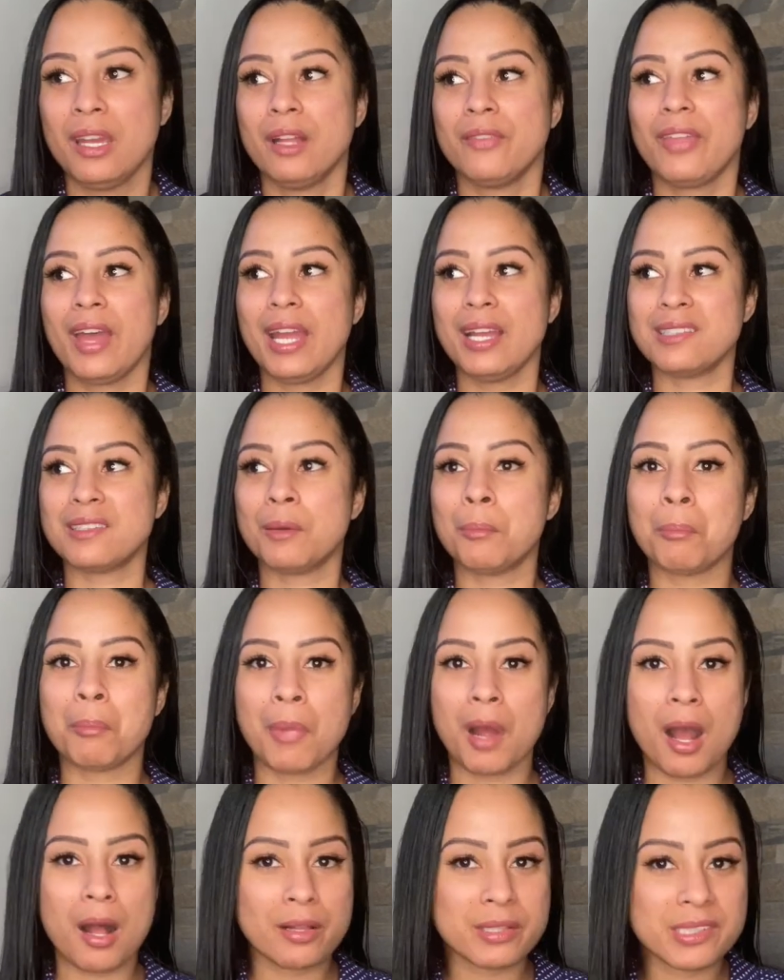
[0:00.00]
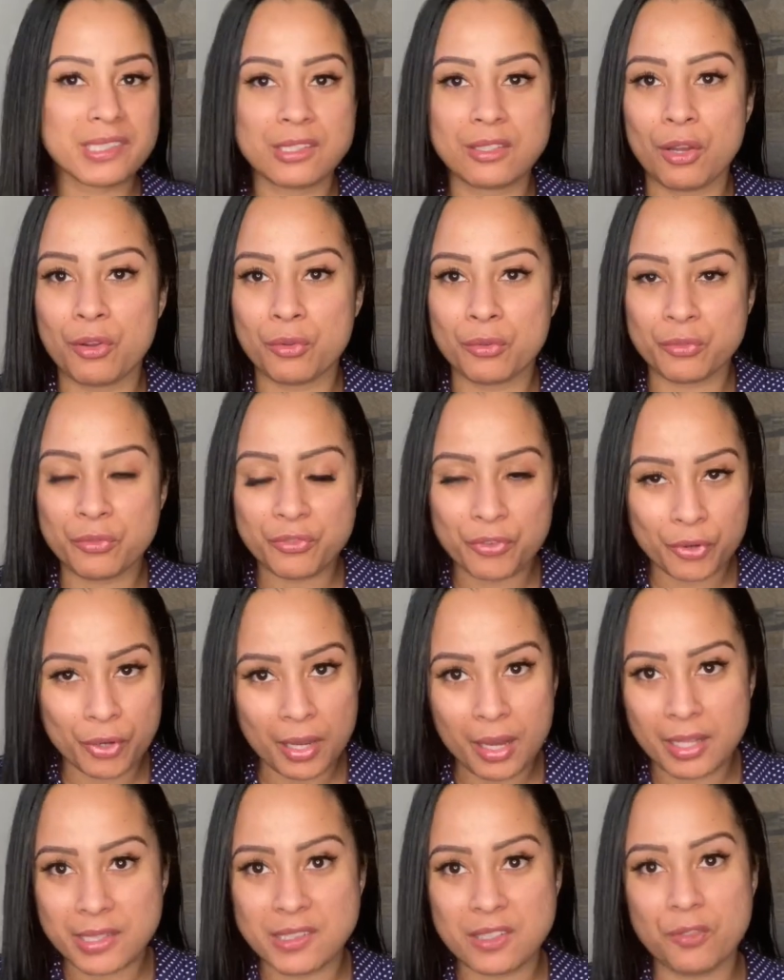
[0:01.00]
That is a milestone for a
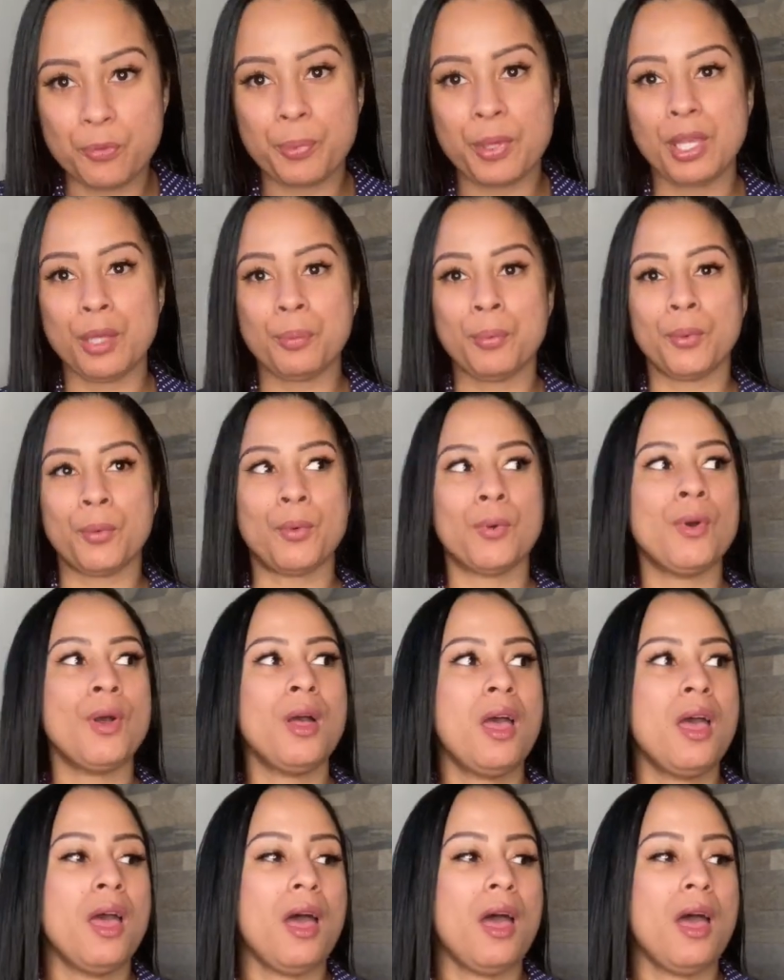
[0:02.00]
lot of people.